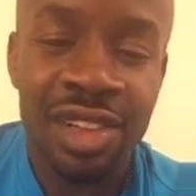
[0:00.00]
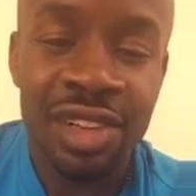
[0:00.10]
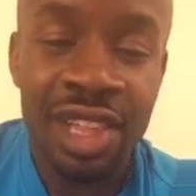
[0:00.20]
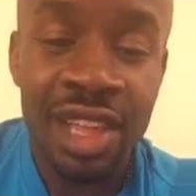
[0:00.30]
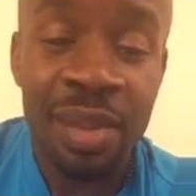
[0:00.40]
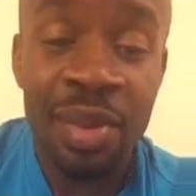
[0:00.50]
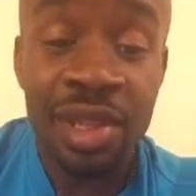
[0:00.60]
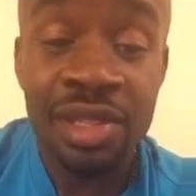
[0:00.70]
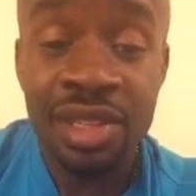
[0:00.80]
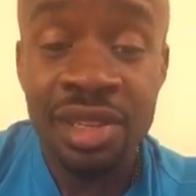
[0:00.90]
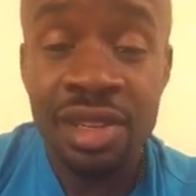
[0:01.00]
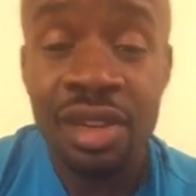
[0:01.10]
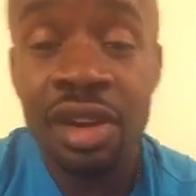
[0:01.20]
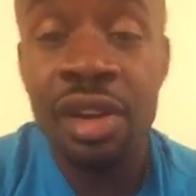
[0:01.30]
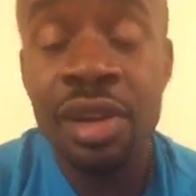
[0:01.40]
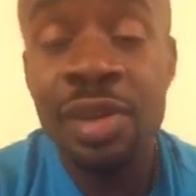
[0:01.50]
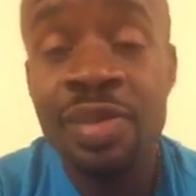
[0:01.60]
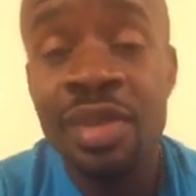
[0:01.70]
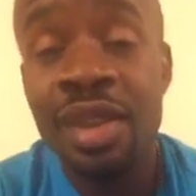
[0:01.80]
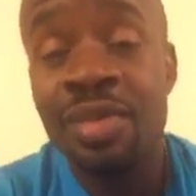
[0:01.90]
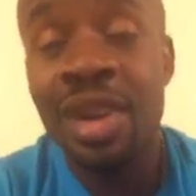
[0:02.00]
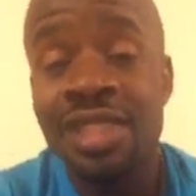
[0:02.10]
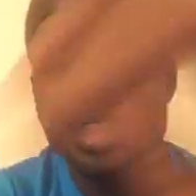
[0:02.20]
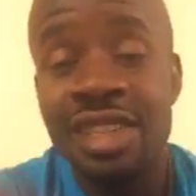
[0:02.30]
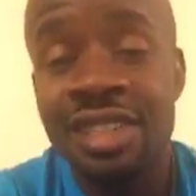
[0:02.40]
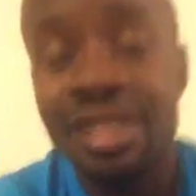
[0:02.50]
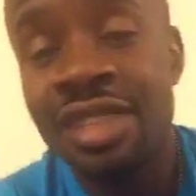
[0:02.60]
You got an app idea? My suggestion